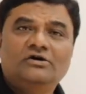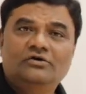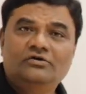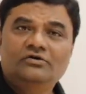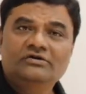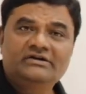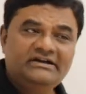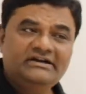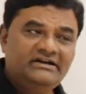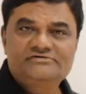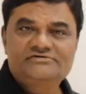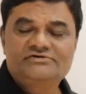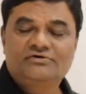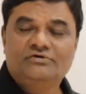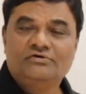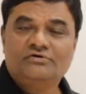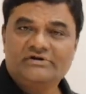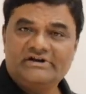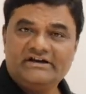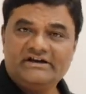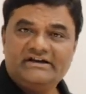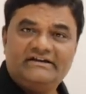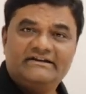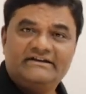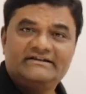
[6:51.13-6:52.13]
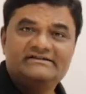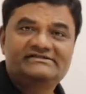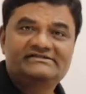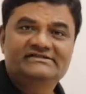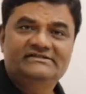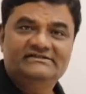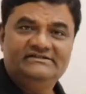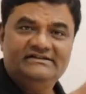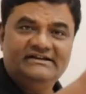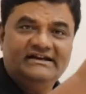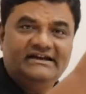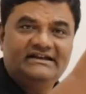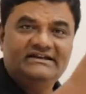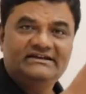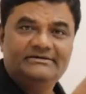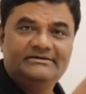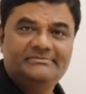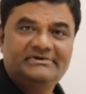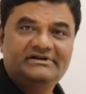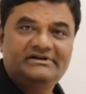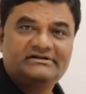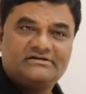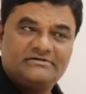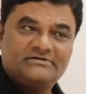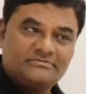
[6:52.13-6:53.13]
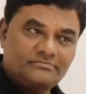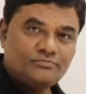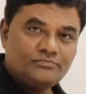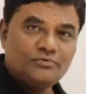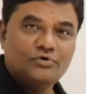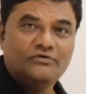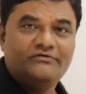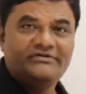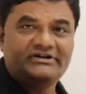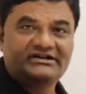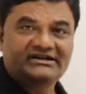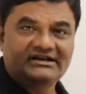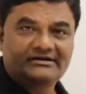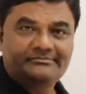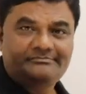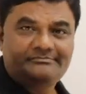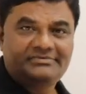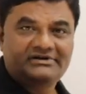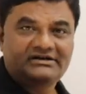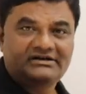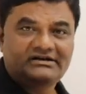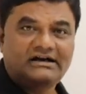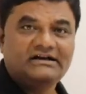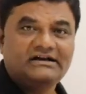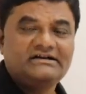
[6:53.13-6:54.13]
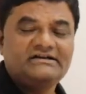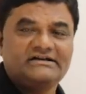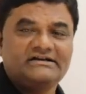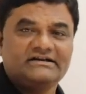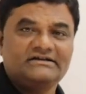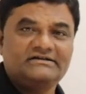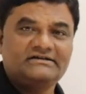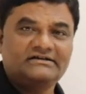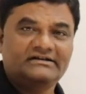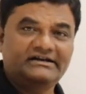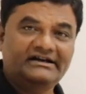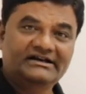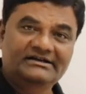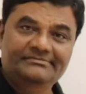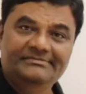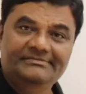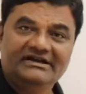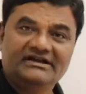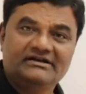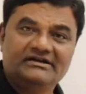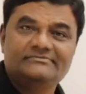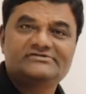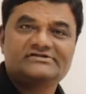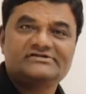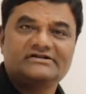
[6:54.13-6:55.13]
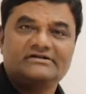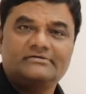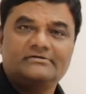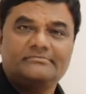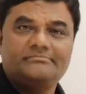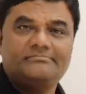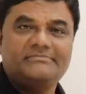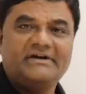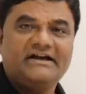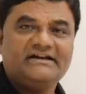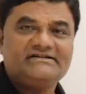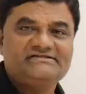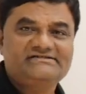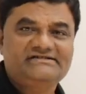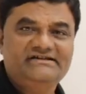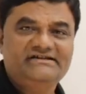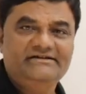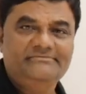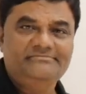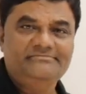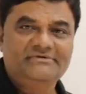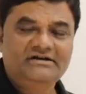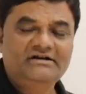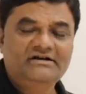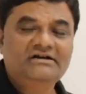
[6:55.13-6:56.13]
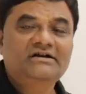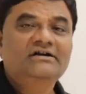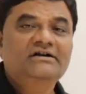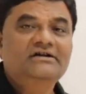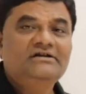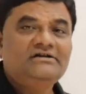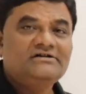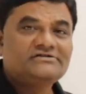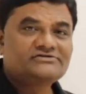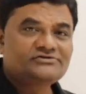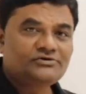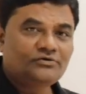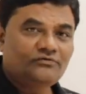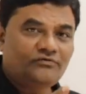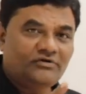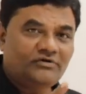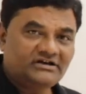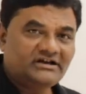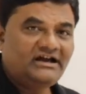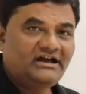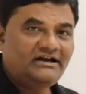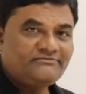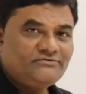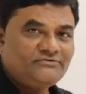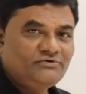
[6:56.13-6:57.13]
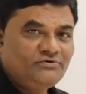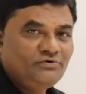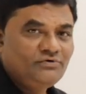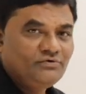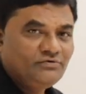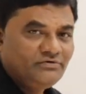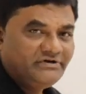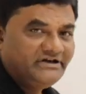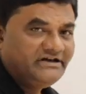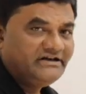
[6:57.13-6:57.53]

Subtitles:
Okay, so insert the element, move it up until it becomes a max heap. So what I have to do